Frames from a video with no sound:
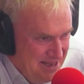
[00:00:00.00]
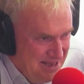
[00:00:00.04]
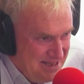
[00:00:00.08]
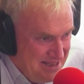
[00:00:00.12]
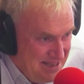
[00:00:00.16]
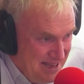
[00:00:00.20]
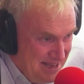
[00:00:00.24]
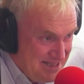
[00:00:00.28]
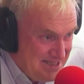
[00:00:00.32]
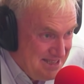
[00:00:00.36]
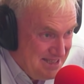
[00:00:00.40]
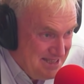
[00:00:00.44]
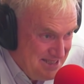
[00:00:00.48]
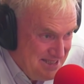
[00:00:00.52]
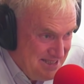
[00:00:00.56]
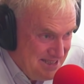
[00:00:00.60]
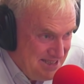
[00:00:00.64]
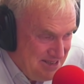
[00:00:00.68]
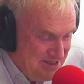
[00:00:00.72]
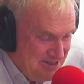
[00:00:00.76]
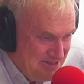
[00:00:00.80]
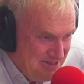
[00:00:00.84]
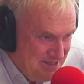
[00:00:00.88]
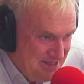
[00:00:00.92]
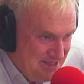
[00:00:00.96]
Yes, this is
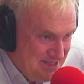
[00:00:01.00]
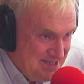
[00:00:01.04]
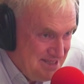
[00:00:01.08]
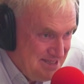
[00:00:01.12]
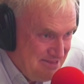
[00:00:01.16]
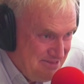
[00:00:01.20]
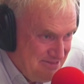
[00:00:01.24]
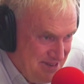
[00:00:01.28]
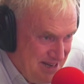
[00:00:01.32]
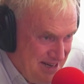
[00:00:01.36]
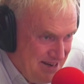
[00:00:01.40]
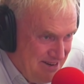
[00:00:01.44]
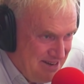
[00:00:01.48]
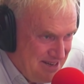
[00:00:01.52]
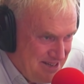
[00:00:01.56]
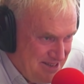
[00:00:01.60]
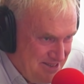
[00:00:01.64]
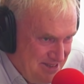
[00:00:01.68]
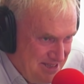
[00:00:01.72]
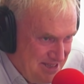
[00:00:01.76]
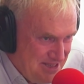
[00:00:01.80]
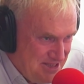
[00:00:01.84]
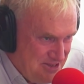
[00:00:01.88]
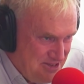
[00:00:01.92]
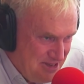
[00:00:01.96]
the variant
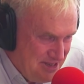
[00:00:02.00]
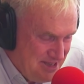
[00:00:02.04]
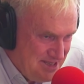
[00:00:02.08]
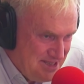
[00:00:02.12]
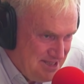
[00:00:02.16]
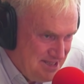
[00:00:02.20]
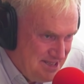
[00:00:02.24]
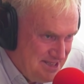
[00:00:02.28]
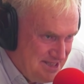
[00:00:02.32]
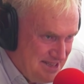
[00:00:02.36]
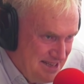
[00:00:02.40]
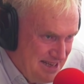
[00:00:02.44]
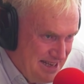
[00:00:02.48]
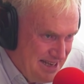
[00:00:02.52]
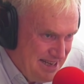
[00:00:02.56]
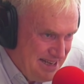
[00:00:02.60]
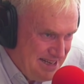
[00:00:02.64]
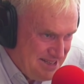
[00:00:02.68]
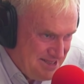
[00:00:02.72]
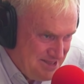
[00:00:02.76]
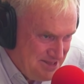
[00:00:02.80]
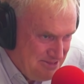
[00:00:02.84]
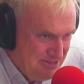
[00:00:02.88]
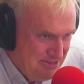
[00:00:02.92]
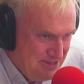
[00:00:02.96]
of interest. It's the
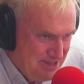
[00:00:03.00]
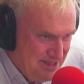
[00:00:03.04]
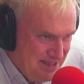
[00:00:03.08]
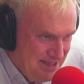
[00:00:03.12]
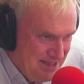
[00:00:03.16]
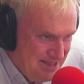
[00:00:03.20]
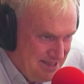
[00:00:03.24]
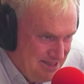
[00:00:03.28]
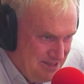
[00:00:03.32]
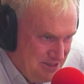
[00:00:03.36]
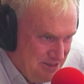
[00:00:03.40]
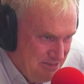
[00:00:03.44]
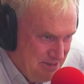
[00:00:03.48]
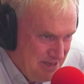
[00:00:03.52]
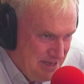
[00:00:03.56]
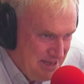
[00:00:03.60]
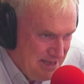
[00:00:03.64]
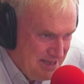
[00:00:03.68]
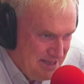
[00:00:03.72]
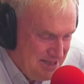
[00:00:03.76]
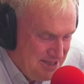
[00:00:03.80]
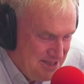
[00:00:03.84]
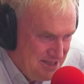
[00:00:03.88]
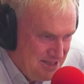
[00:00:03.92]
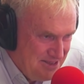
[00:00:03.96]
latest one that the
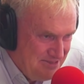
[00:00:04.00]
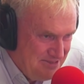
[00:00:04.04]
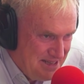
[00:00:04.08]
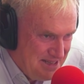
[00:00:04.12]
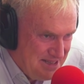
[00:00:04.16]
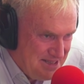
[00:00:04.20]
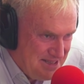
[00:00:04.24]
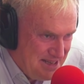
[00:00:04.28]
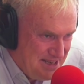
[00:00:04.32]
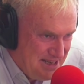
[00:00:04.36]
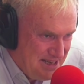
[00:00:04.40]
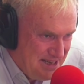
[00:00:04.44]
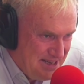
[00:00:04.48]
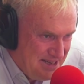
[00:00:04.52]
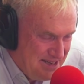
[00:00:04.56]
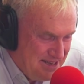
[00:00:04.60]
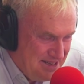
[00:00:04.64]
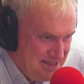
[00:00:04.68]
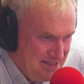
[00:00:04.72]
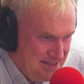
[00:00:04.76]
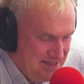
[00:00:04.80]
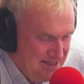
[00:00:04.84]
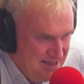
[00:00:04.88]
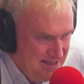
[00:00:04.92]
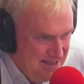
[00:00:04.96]
WHO have
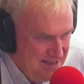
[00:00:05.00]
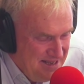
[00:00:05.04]
designated.